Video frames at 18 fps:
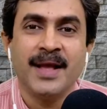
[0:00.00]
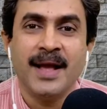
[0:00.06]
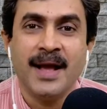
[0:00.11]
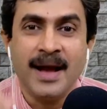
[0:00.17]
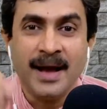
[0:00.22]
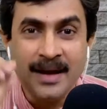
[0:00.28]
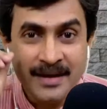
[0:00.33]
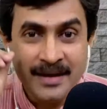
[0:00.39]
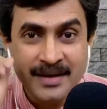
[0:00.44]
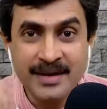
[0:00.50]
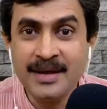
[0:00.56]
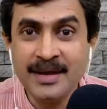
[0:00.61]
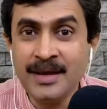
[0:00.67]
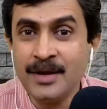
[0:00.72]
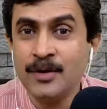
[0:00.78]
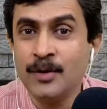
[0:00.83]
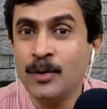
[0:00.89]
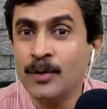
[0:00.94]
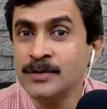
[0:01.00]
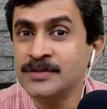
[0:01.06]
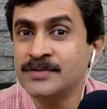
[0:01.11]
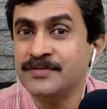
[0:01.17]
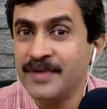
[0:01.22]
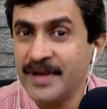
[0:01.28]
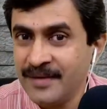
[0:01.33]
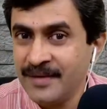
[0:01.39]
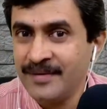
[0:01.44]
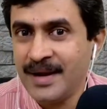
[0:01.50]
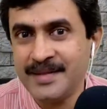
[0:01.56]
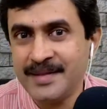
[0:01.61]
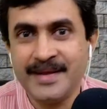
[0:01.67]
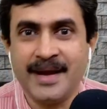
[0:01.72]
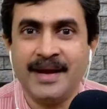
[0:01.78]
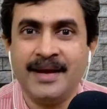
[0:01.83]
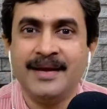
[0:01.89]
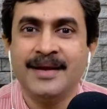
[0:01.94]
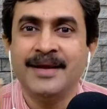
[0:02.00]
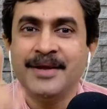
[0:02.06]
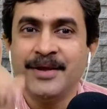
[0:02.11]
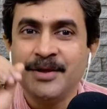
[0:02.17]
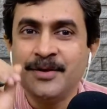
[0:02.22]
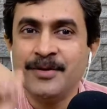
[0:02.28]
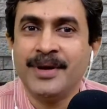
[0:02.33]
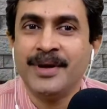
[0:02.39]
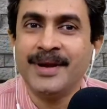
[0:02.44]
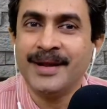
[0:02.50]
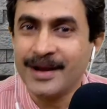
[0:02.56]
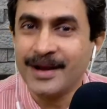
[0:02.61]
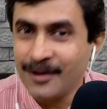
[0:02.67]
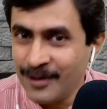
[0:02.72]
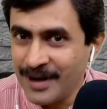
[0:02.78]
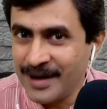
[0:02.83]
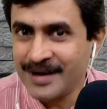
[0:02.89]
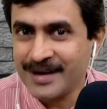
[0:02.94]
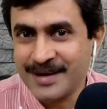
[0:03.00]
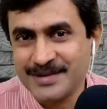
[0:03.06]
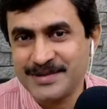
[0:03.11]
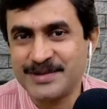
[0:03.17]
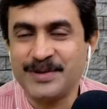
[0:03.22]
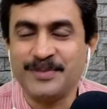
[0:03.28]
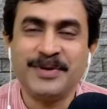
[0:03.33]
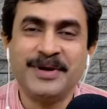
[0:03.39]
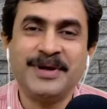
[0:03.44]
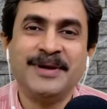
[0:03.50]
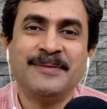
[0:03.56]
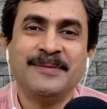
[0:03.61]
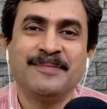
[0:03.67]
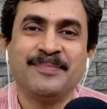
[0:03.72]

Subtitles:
and he knows very well that you are a regular customer,